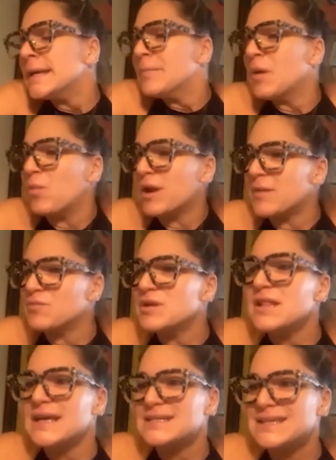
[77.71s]
but what i'm
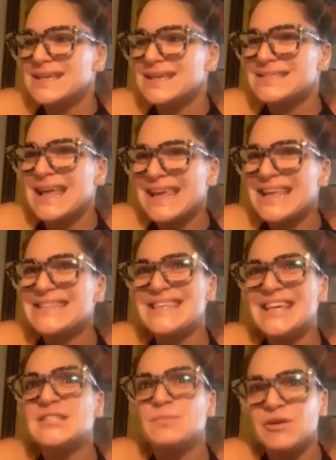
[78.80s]
realizing is like it's
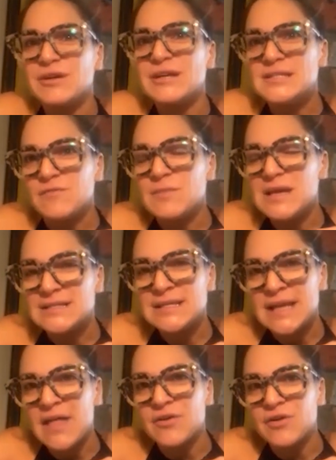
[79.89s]
the experience of being
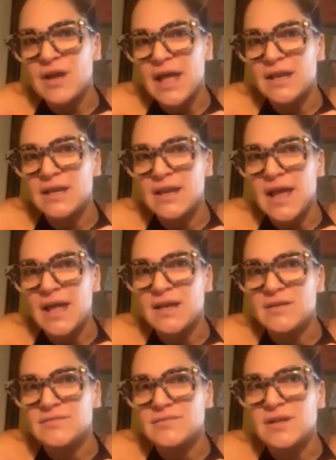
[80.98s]
together and
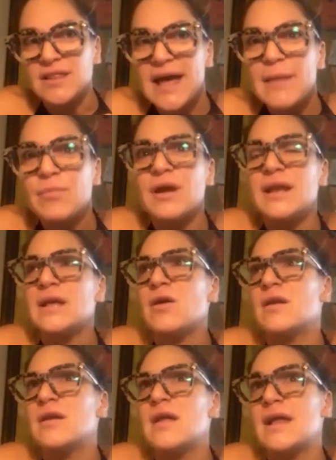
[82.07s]
and collaborating
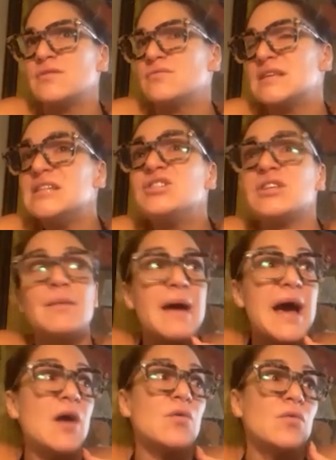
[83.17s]
on and teaching them
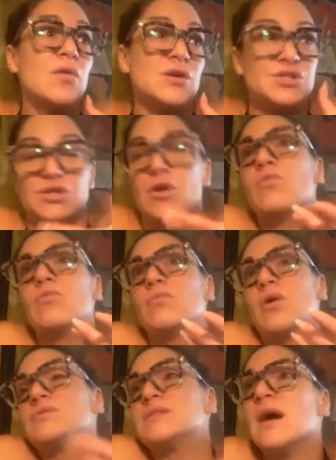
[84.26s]
how a show
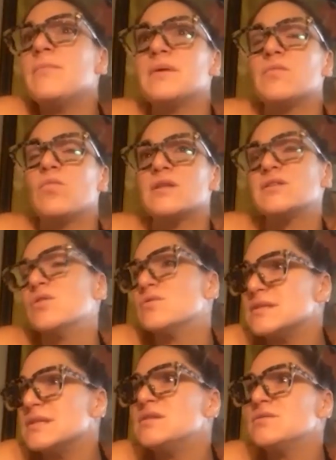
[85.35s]
goes up and what goes
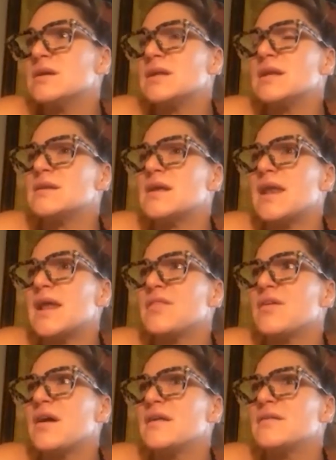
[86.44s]
into it and and i
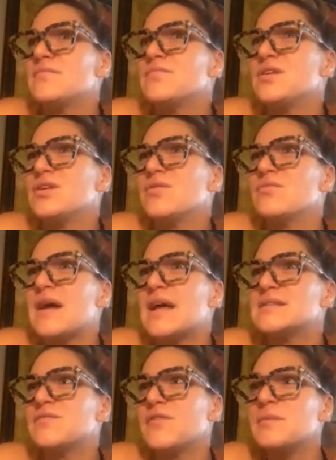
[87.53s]
thought you know
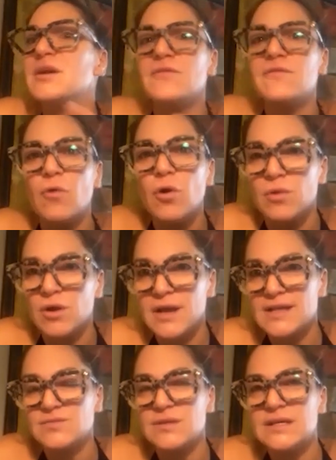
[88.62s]
as from here forward
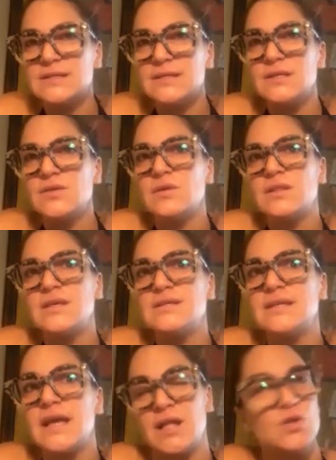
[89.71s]
as we continue with these
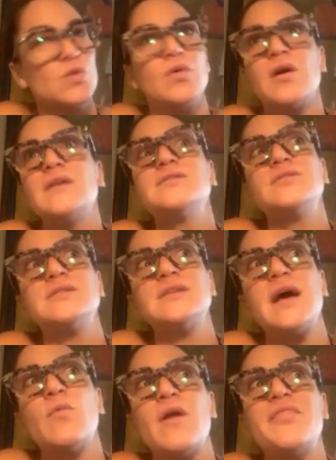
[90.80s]
annual concerts
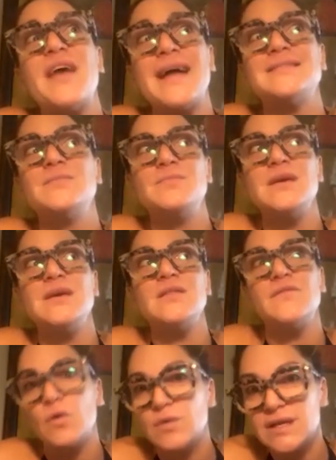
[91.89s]
i want that to be the
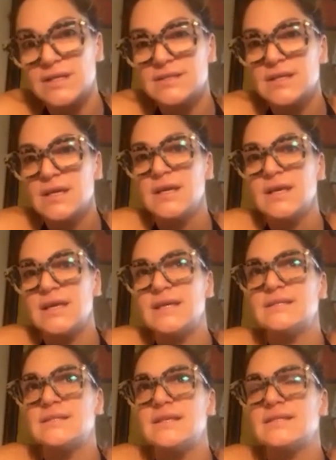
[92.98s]
focus
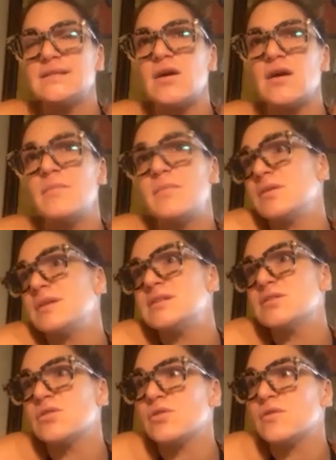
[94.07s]
is this ability
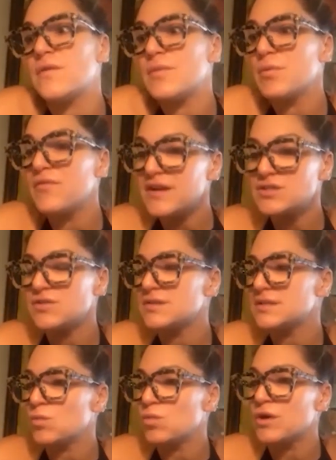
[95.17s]
to learn from the professionals
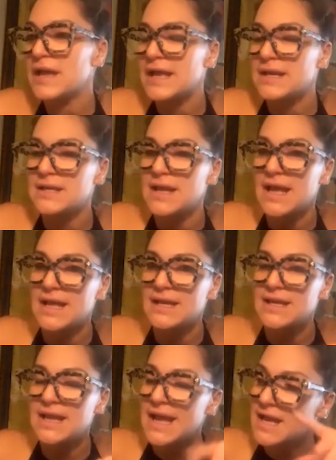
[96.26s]
and work hand hand
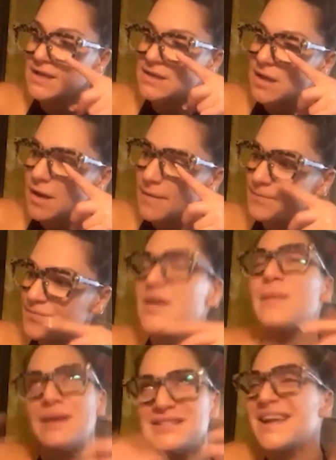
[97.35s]
in hand um, side
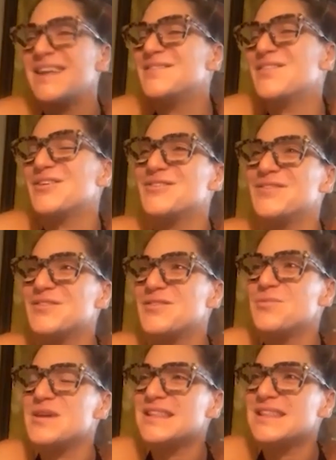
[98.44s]
by side for for the
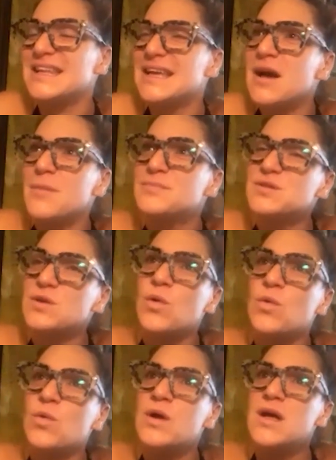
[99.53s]
week leading up so
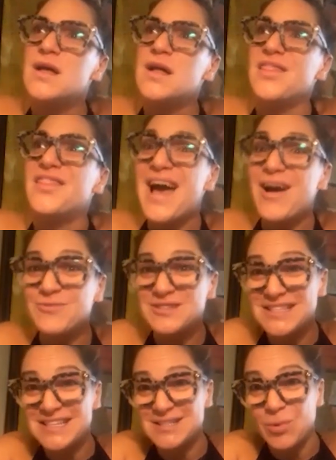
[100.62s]
that was
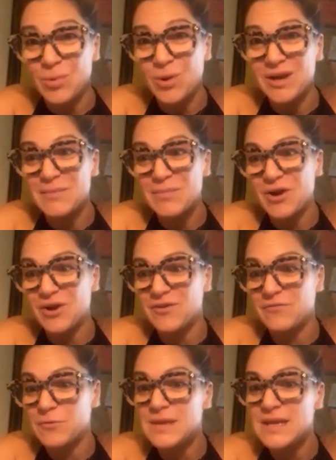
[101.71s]
the disappointing part
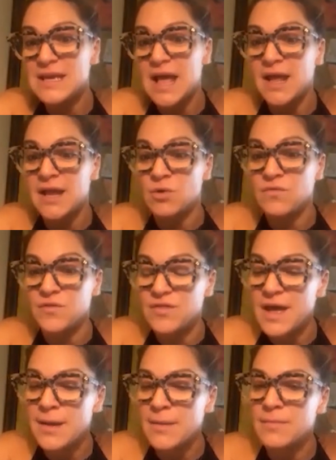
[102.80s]
for me and i know for
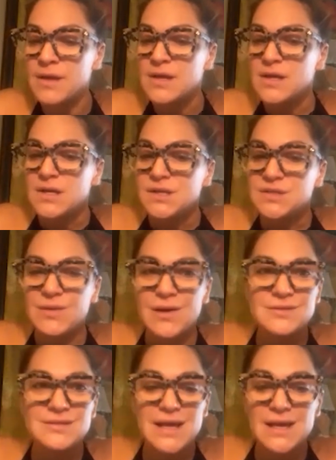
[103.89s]
them so i
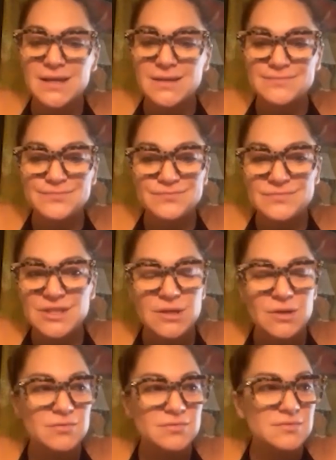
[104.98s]
was like you
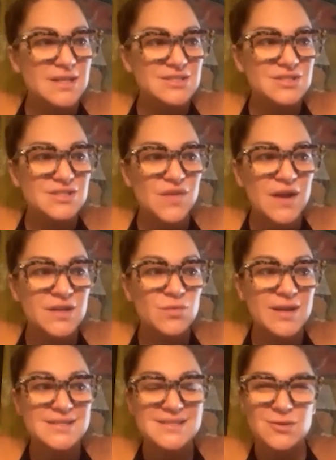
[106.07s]
know let's just find a way
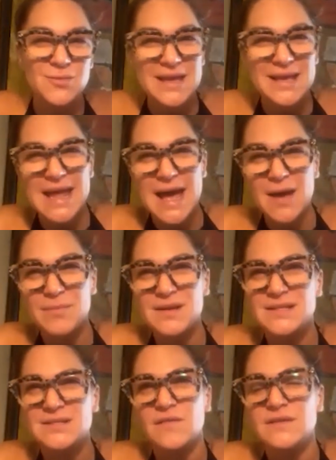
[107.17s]
to still make it happen.
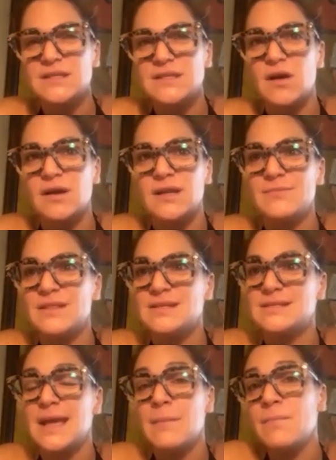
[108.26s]
It's obviously not going to be the
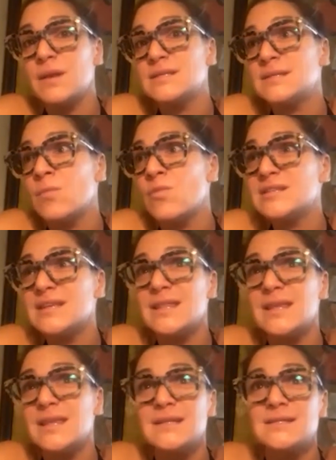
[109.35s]
same, but in some ways, I
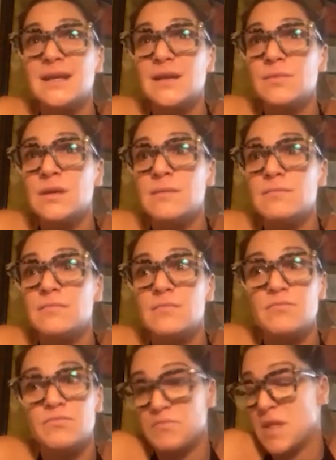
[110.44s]
think it's going to be
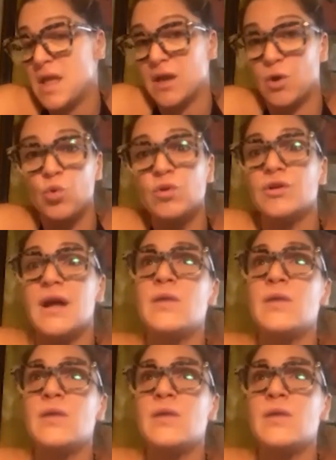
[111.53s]
cooler.